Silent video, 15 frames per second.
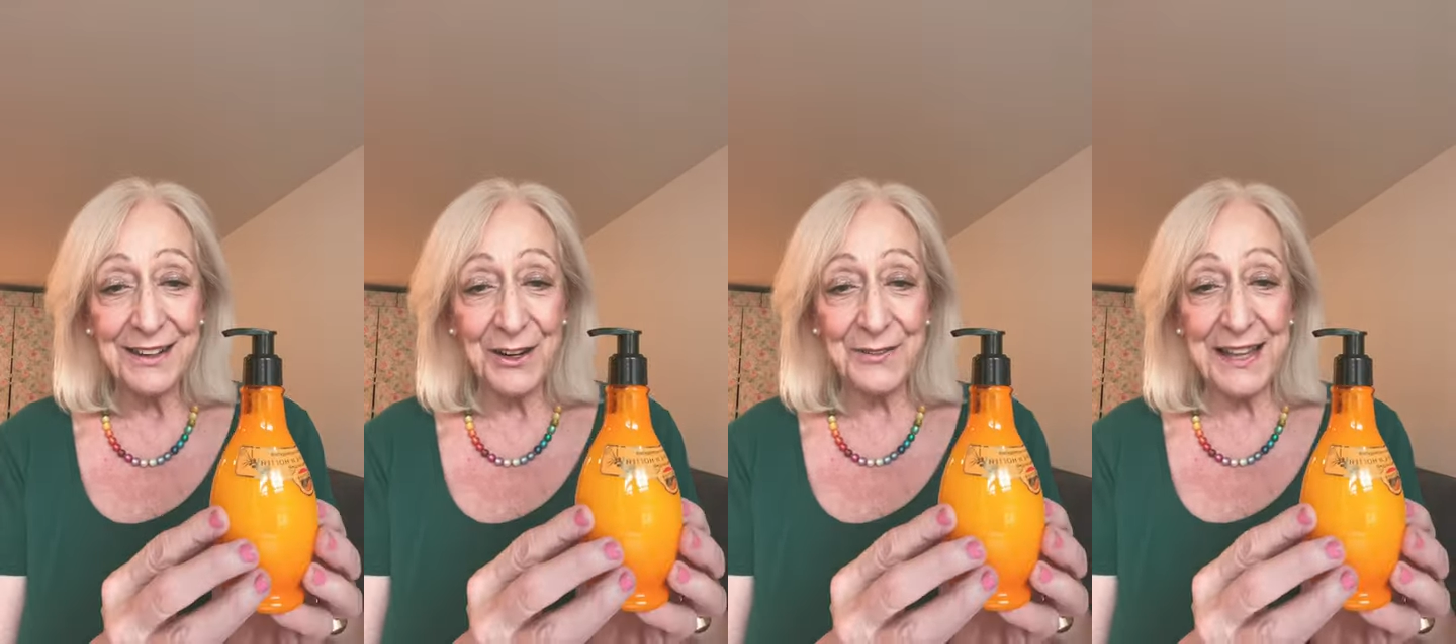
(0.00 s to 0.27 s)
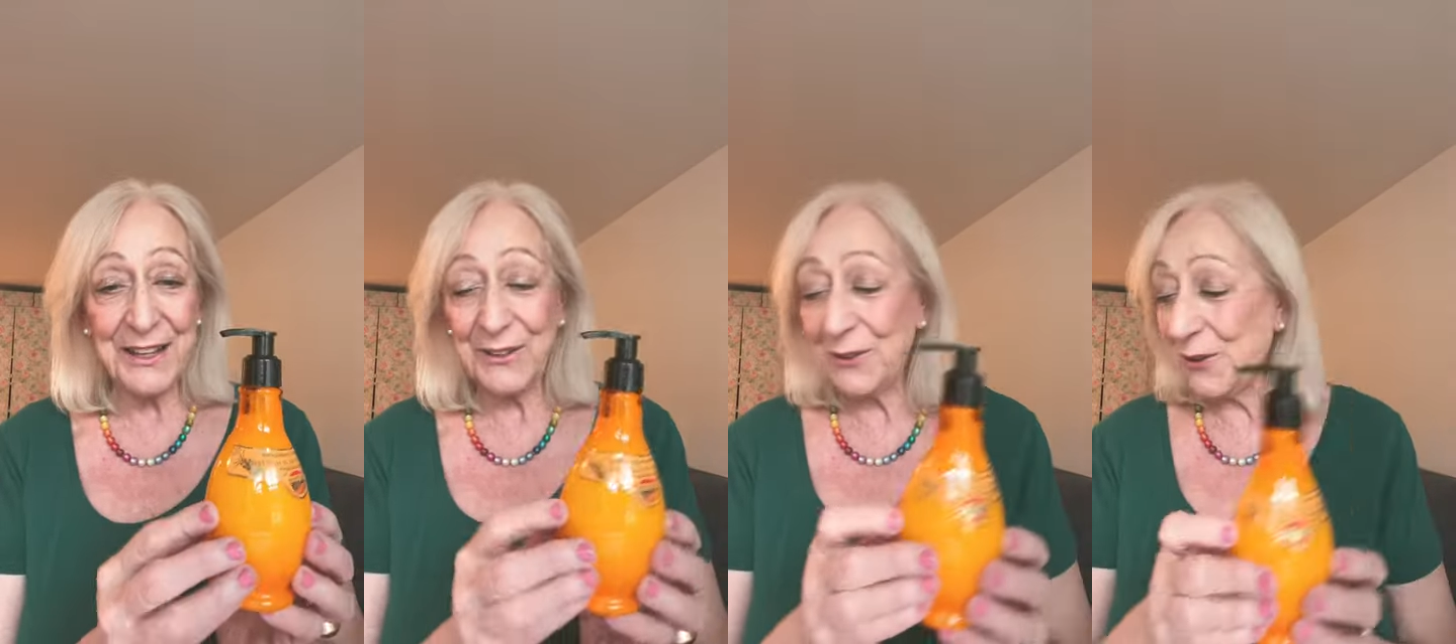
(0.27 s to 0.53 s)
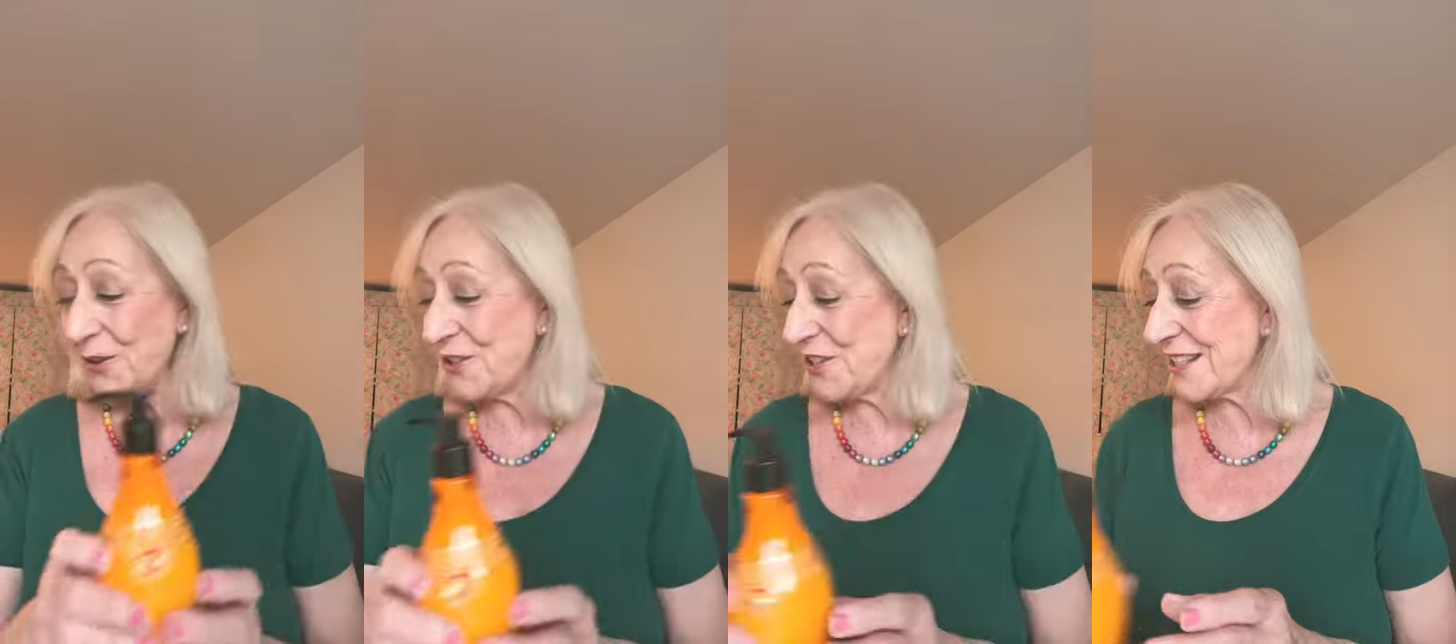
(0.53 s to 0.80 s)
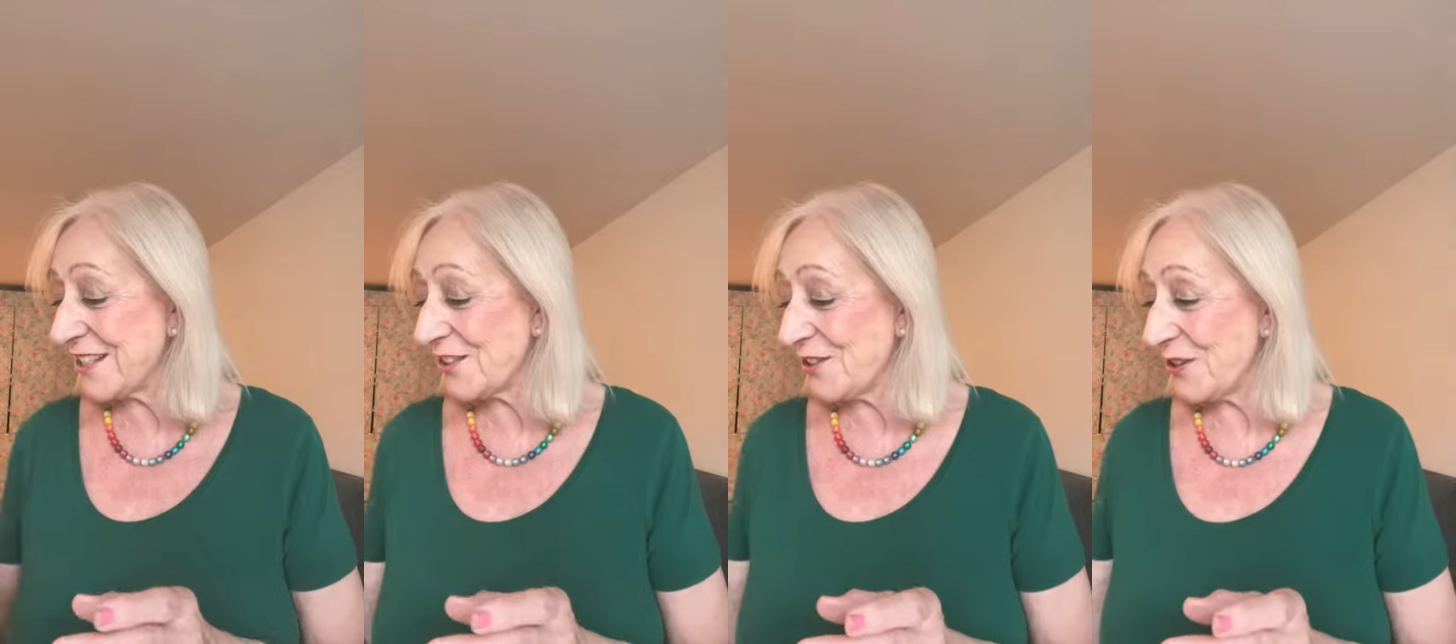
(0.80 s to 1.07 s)
Aren't they
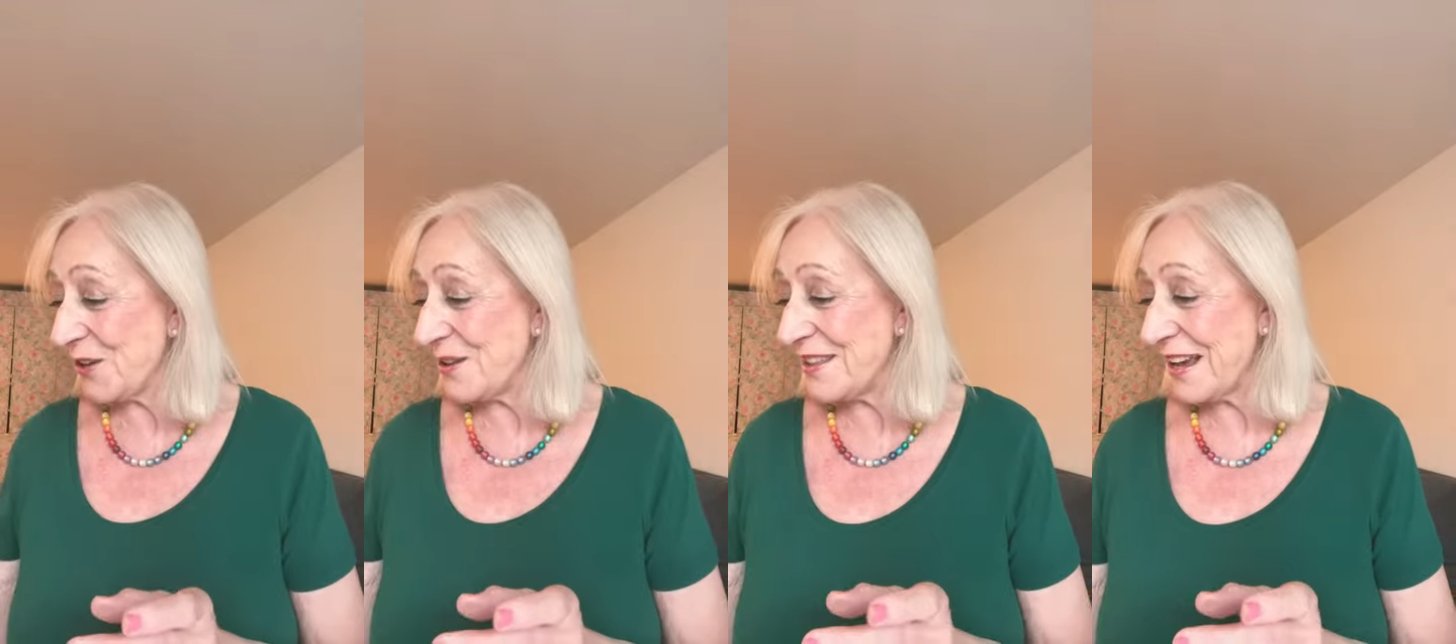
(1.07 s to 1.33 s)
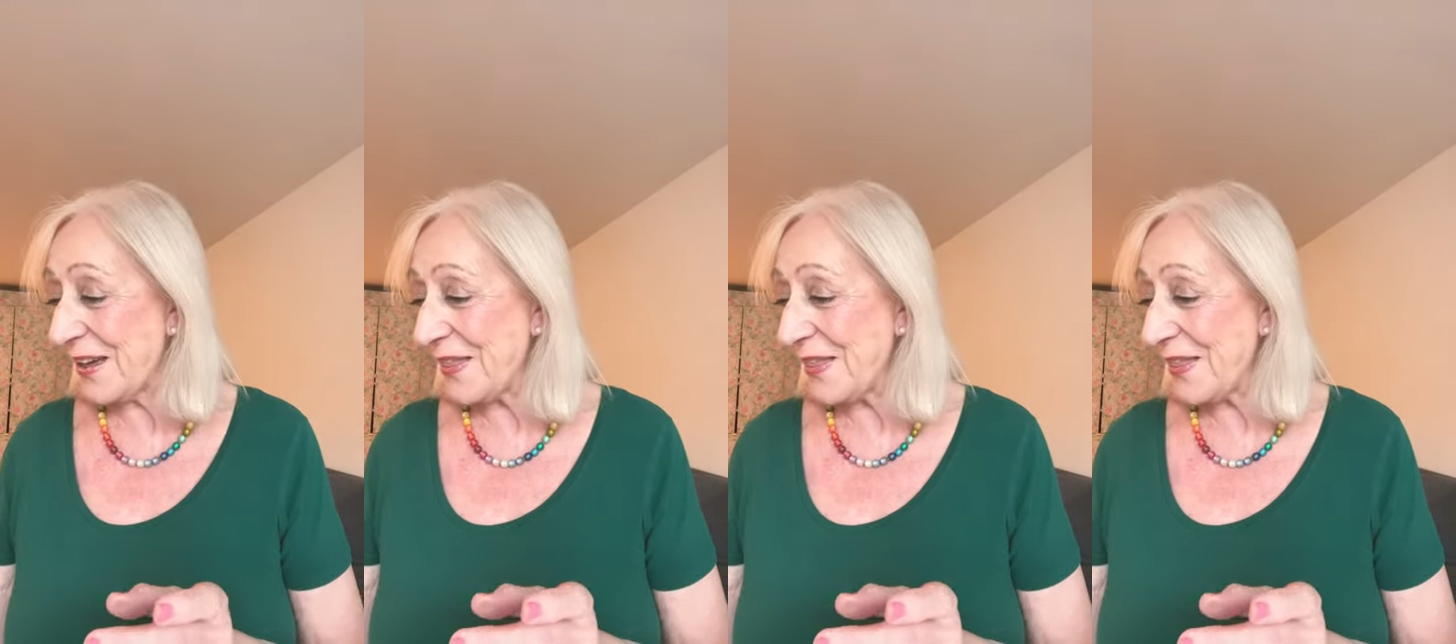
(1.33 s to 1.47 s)
gorgeous? I'll show you the